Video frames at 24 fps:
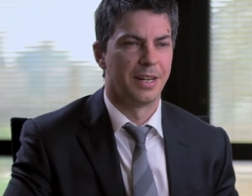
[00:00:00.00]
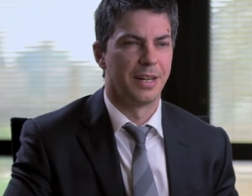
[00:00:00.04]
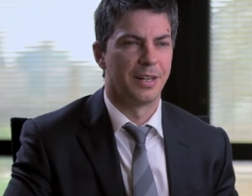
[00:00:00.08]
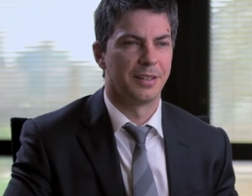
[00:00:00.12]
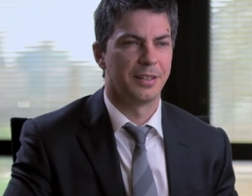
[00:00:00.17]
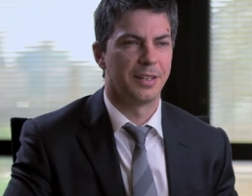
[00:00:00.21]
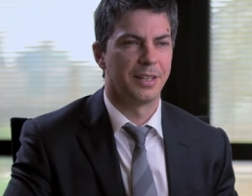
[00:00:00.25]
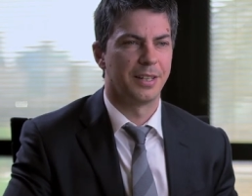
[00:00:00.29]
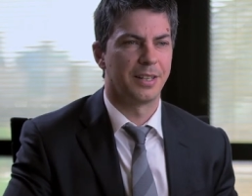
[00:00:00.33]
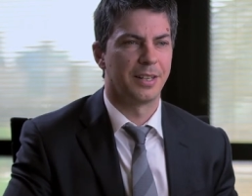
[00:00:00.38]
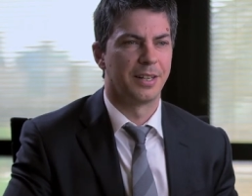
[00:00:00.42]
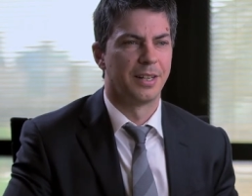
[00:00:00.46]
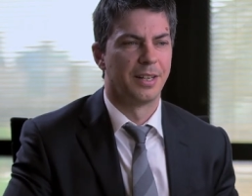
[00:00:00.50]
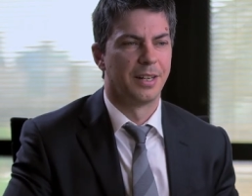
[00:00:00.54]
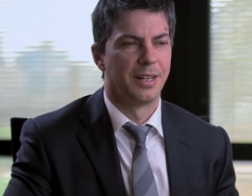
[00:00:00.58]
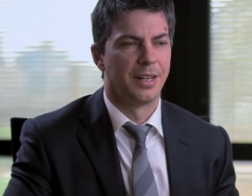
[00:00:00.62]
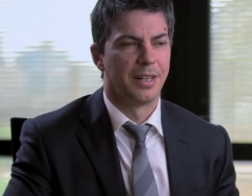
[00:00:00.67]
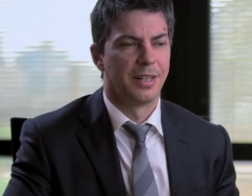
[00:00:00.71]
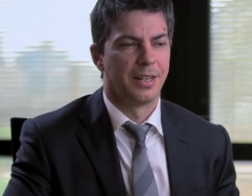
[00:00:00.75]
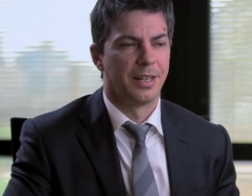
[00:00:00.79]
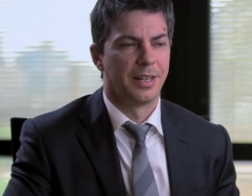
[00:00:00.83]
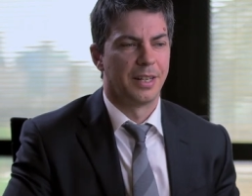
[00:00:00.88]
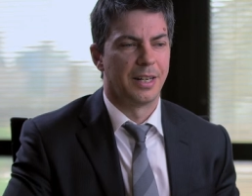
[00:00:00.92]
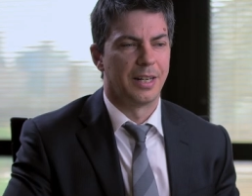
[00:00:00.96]
I think
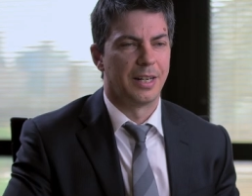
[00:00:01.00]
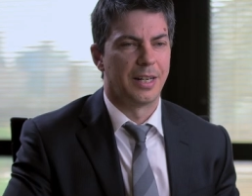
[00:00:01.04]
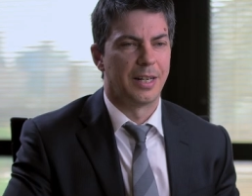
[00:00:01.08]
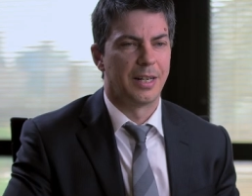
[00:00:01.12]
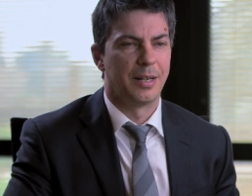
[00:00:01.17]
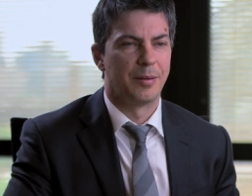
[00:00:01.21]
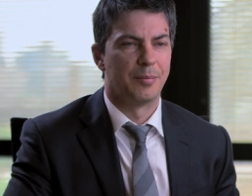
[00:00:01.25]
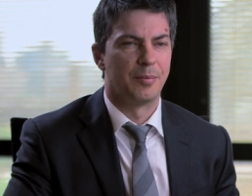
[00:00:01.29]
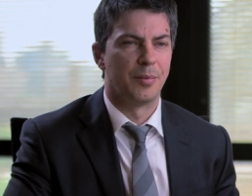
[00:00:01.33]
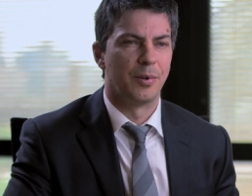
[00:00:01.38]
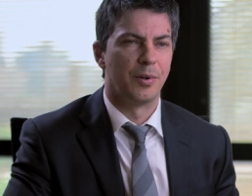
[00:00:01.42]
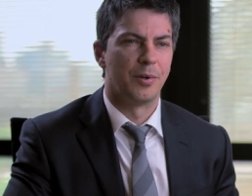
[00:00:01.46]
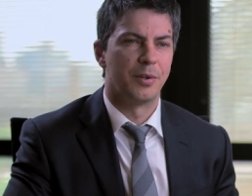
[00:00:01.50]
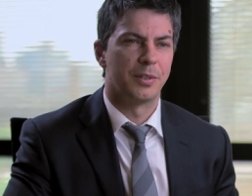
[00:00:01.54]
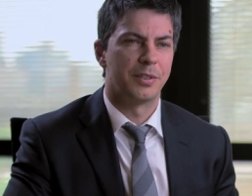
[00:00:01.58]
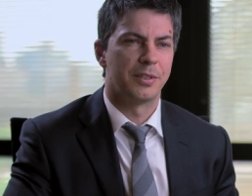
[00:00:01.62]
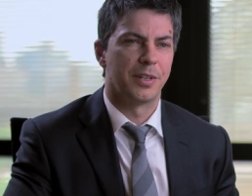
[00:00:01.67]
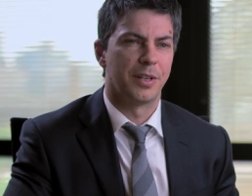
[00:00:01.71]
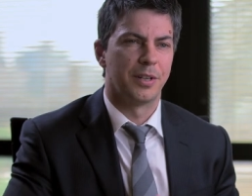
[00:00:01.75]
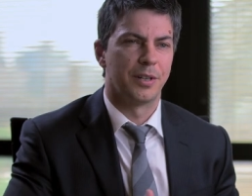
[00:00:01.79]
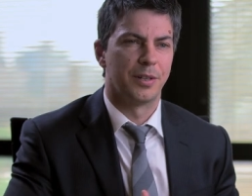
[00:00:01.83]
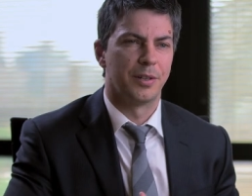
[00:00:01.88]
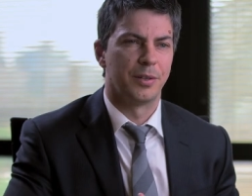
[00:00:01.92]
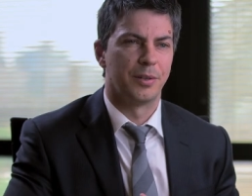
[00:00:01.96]

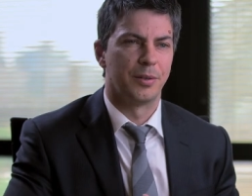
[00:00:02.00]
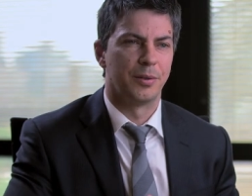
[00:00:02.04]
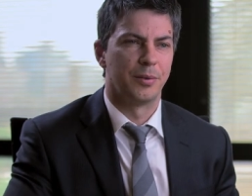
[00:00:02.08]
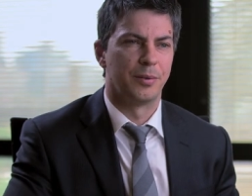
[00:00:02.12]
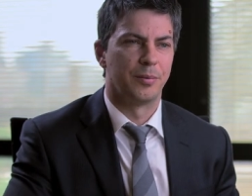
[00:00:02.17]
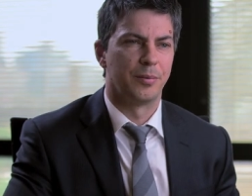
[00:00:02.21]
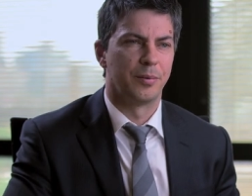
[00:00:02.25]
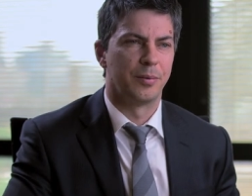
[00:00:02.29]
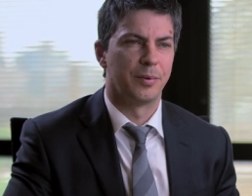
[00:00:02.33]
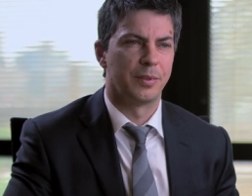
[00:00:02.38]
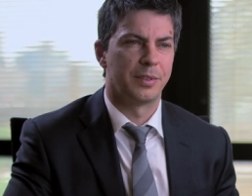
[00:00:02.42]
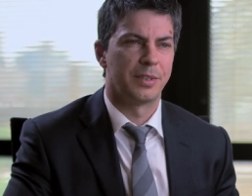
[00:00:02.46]
also